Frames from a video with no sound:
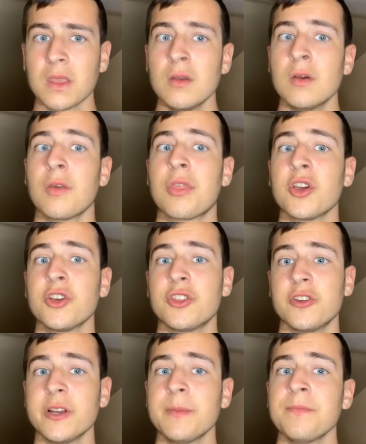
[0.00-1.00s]

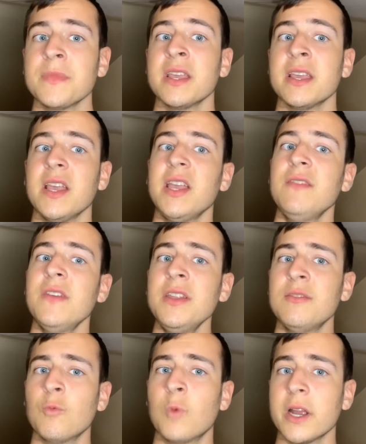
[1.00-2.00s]
Further,
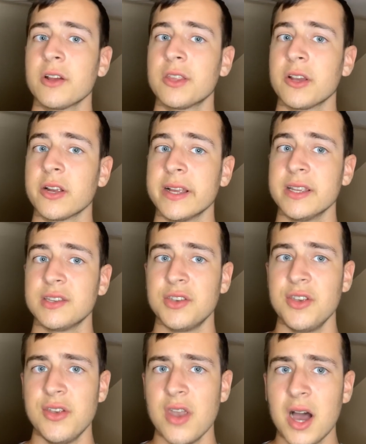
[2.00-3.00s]
even where there is
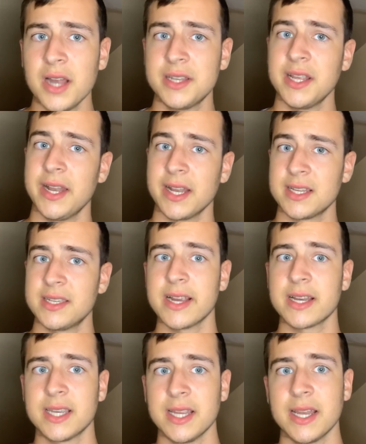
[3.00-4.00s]
not an
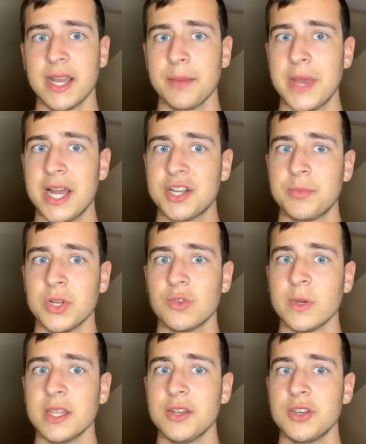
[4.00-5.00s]
exact DNA match
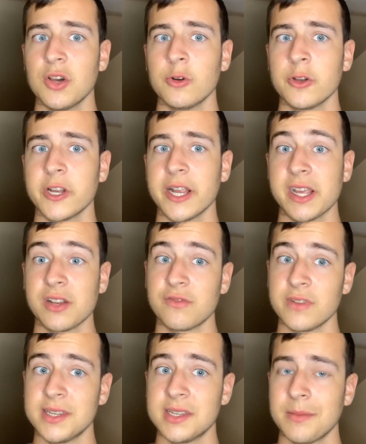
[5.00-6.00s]
between the donor and
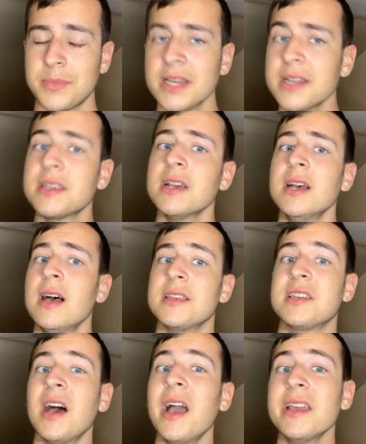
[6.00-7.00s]
recipient,
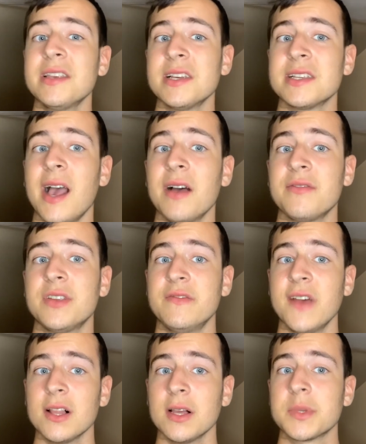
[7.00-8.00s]
scientists have
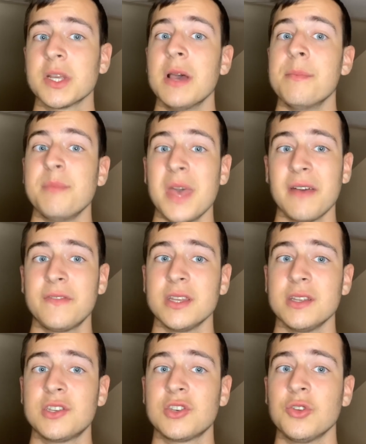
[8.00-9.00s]
developed
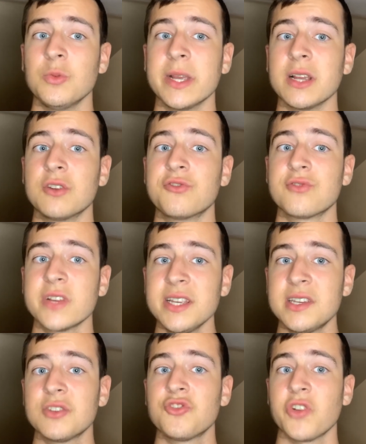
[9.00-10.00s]
methods to
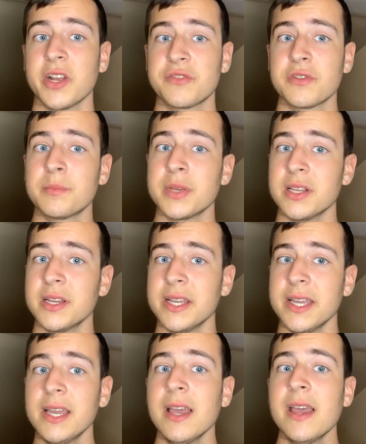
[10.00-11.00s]
increase
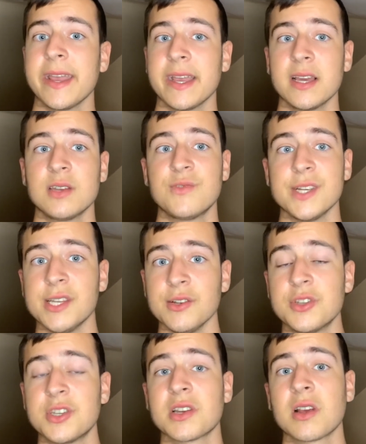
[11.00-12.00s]
transferability and
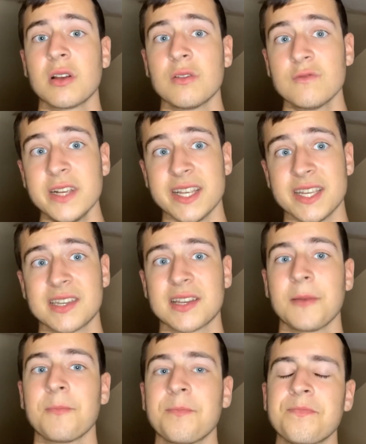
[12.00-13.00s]
reduce risk.
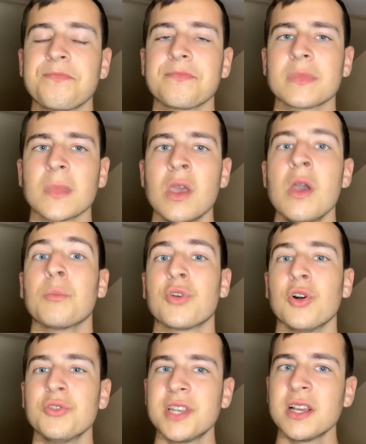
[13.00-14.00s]

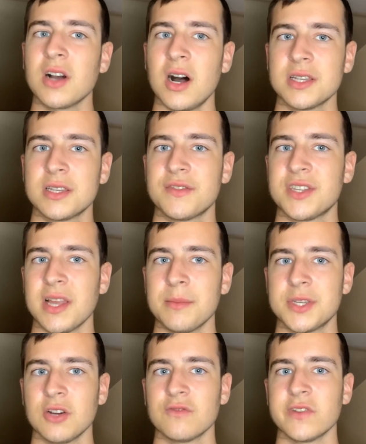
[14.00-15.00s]
Pros and cons of stem
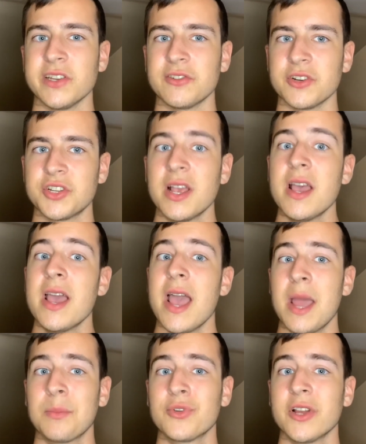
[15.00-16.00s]
cell research.
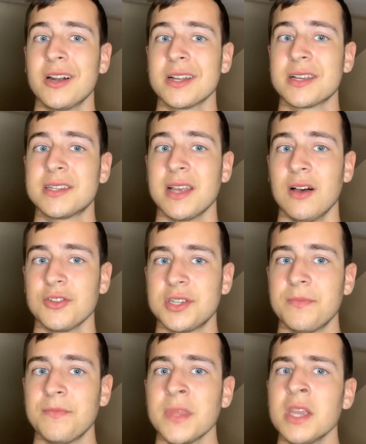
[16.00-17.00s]
Embryonic cells.
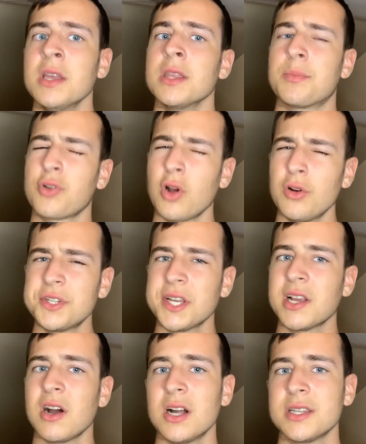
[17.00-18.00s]
The pros and
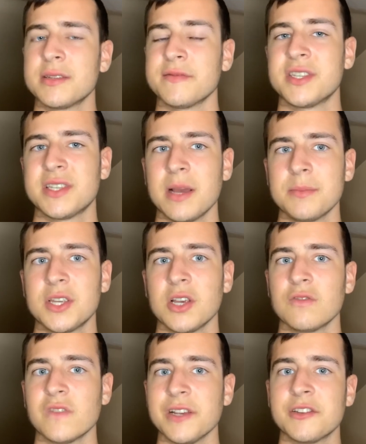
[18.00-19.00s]
cons of stem cell
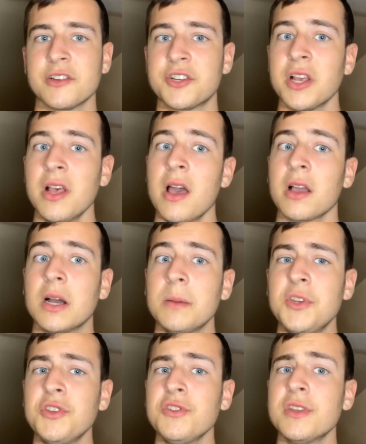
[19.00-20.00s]
research come
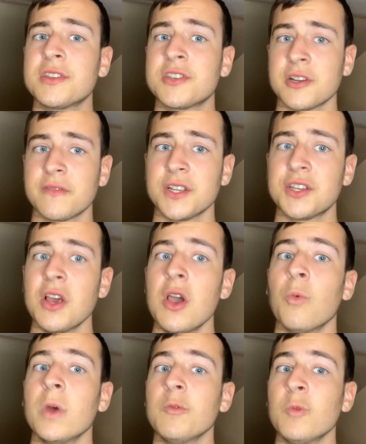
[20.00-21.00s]
to the surface
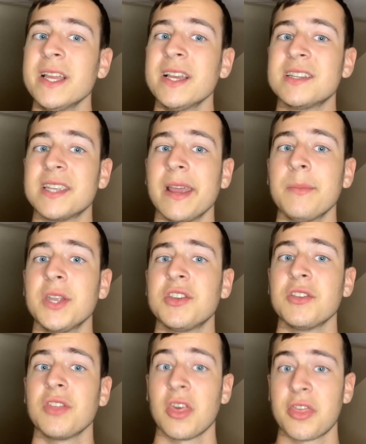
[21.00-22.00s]
when we examined
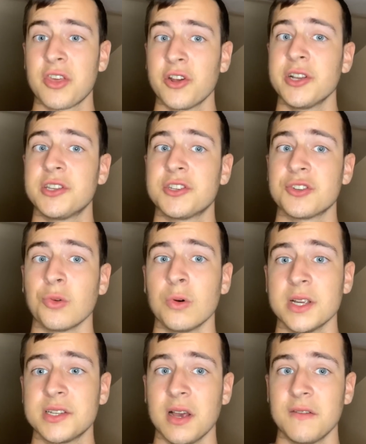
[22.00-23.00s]
the third
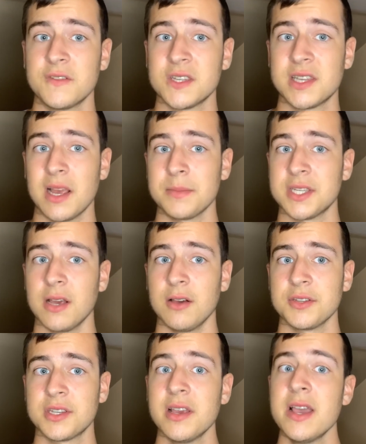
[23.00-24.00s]
source of stem
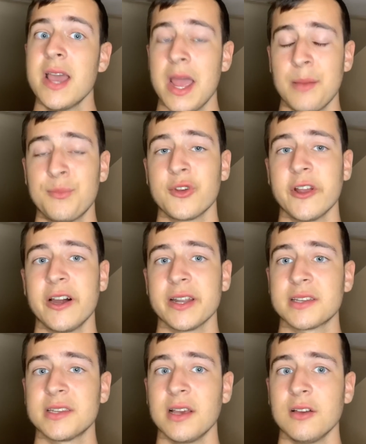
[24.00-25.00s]
cells, embryonic
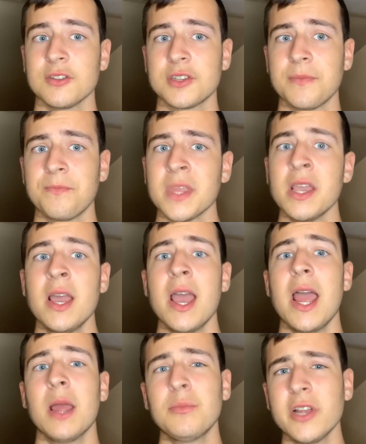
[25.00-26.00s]
cells.
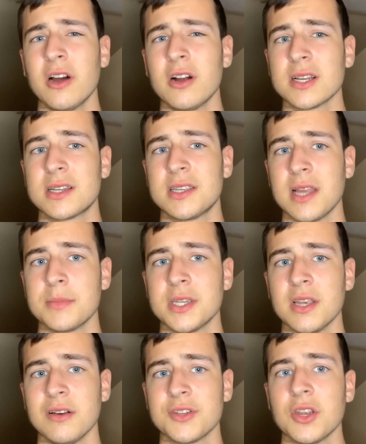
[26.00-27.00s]
Embryonic stem
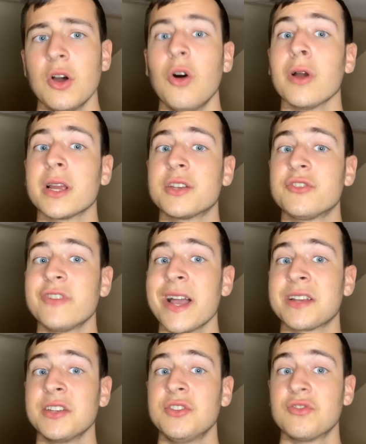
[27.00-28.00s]
cells are
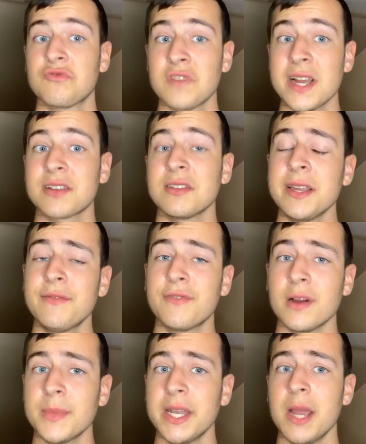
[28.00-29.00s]
extracted directly
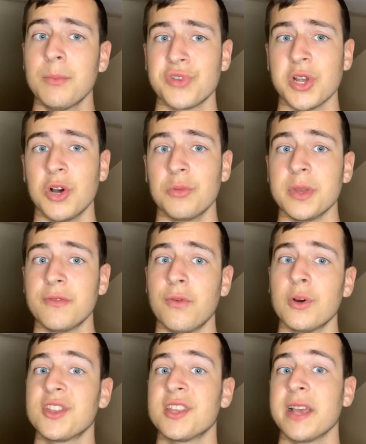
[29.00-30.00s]
from an embryo
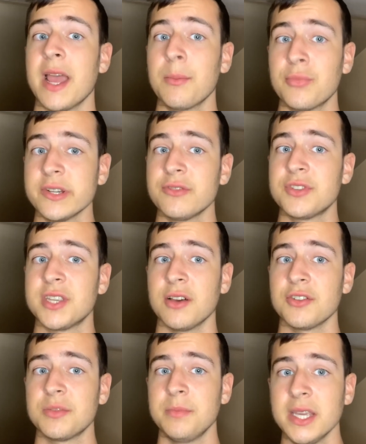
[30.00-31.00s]
before the embryo
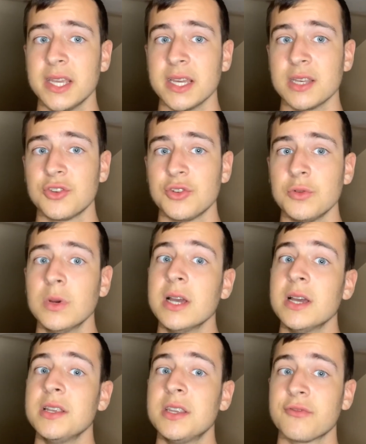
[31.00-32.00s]
cells begin to
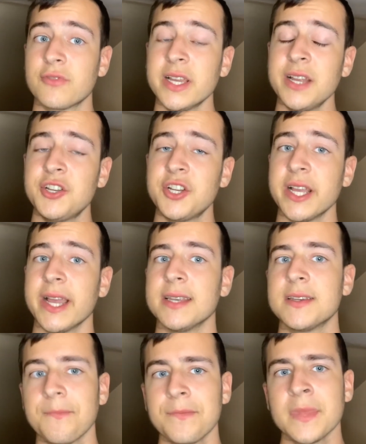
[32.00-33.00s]
differentiate.
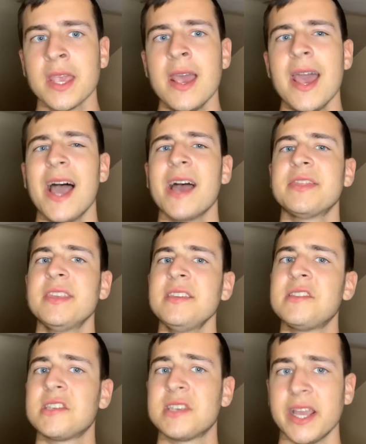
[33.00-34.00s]
At this
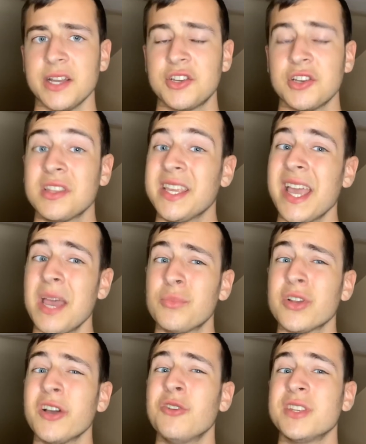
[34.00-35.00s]
stage, the
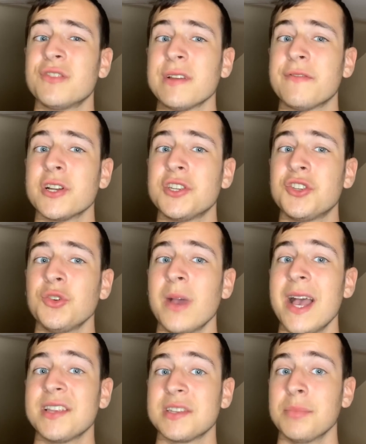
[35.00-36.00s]
embryo is referred to
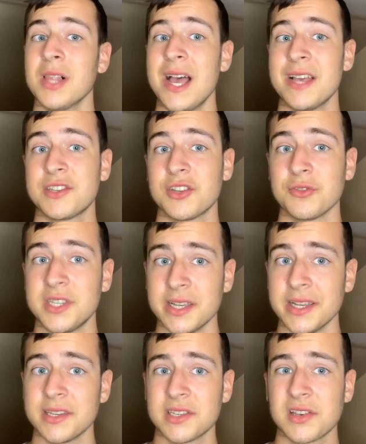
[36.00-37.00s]
as a
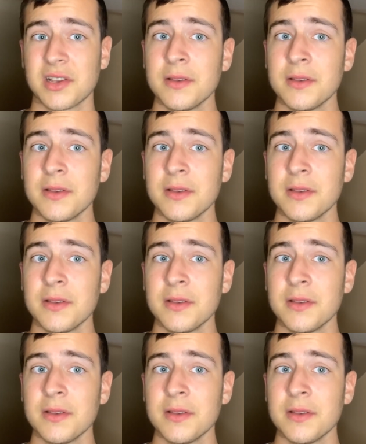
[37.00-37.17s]
blastocyst.